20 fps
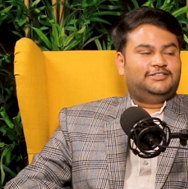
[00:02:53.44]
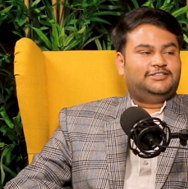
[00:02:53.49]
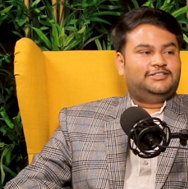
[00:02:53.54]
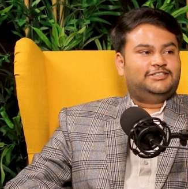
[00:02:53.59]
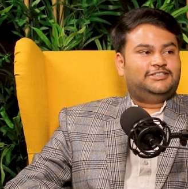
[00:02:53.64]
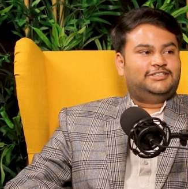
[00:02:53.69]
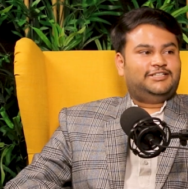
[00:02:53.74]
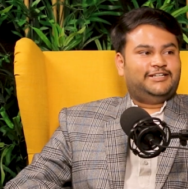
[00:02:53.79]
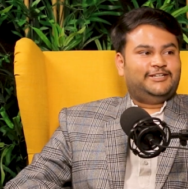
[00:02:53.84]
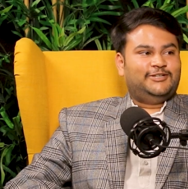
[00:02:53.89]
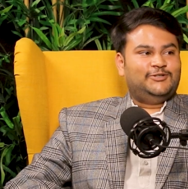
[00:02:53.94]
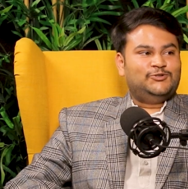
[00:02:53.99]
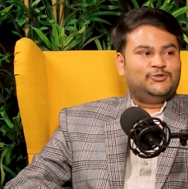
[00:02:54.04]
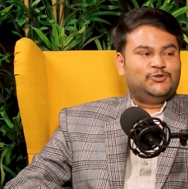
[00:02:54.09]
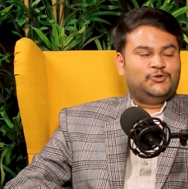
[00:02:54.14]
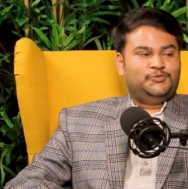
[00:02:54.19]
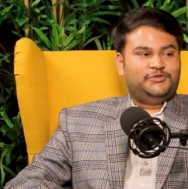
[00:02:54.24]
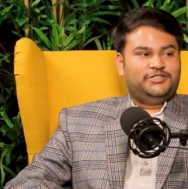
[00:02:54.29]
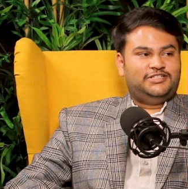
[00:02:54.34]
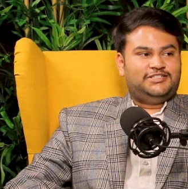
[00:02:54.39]
Thank you
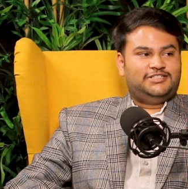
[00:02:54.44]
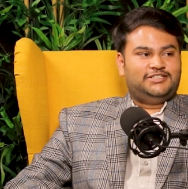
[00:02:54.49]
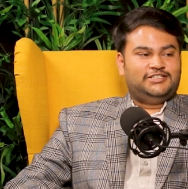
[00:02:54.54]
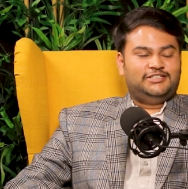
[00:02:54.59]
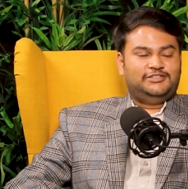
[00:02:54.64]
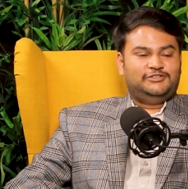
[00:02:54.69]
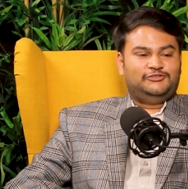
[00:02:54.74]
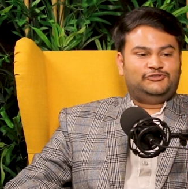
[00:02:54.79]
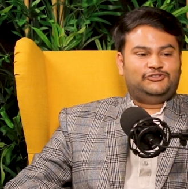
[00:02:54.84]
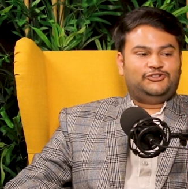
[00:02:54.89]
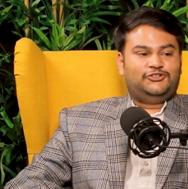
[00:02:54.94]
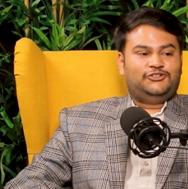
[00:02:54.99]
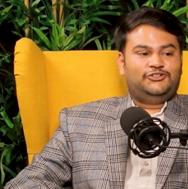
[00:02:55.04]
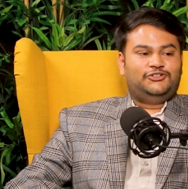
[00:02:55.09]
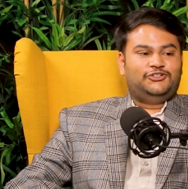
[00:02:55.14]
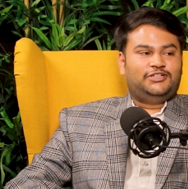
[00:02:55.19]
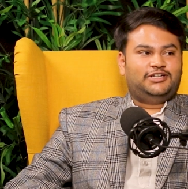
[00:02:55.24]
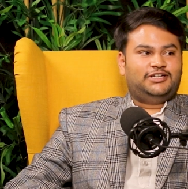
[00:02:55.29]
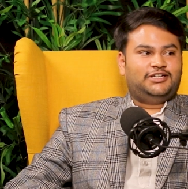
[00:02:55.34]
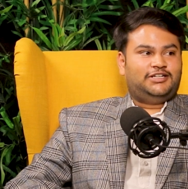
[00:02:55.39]
so much, sir,
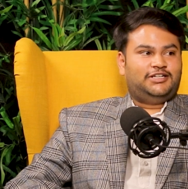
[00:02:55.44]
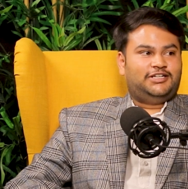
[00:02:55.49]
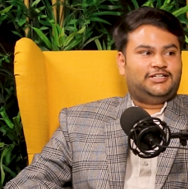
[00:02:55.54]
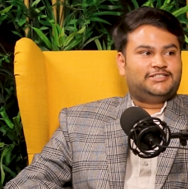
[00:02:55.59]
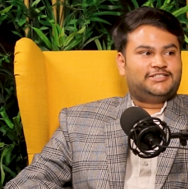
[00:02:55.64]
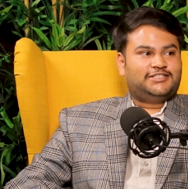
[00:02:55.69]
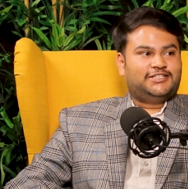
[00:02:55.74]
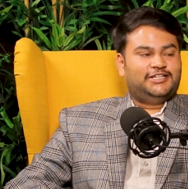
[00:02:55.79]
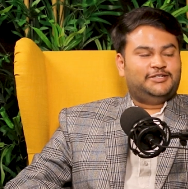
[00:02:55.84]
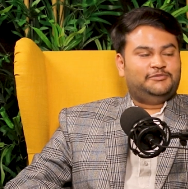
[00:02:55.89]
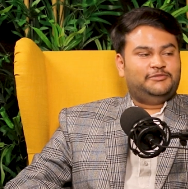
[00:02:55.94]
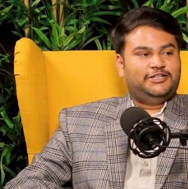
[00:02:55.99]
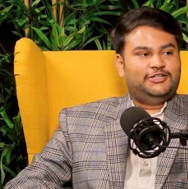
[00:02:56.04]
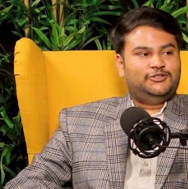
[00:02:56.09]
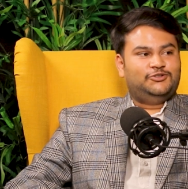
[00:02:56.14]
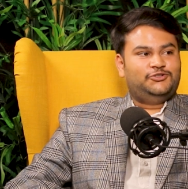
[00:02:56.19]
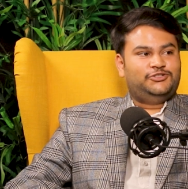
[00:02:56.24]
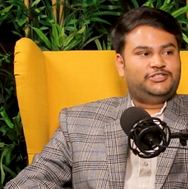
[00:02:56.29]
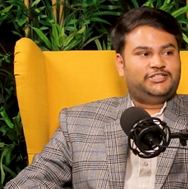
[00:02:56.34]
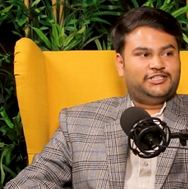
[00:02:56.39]
for asking me
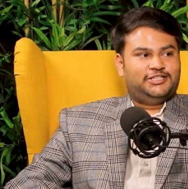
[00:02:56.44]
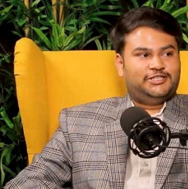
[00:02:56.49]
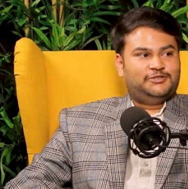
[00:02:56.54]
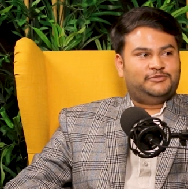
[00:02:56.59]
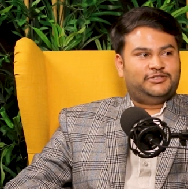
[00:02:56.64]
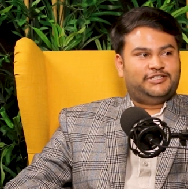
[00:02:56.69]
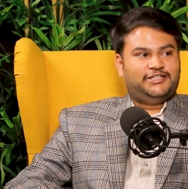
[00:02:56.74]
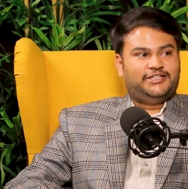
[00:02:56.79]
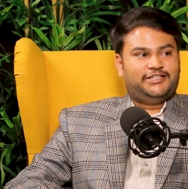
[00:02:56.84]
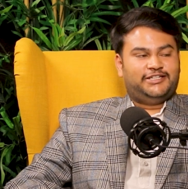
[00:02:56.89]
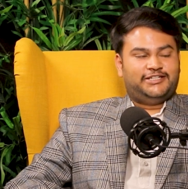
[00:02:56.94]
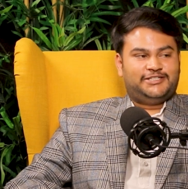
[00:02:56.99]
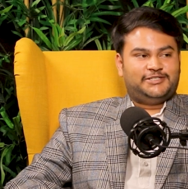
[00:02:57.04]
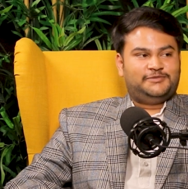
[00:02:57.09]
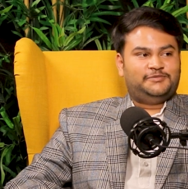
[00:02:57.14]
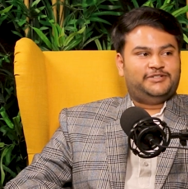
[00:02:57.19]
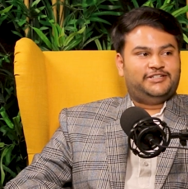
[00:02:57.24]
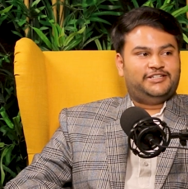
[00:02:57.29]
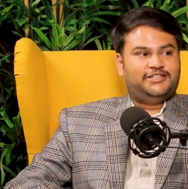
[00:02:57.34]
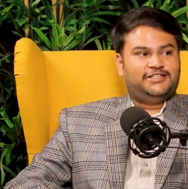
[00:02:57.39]
to share my
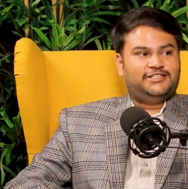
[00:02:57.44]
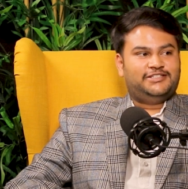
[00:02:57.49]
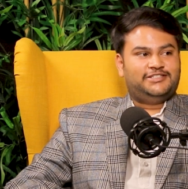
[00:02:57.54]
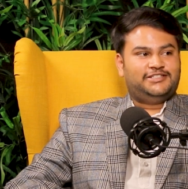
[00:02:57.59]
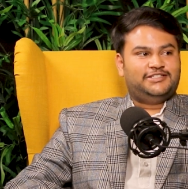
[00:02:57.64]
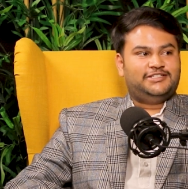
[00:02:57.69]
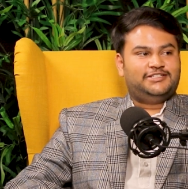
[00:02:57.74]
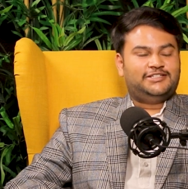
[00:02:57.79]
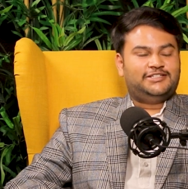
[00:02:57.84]
experiences.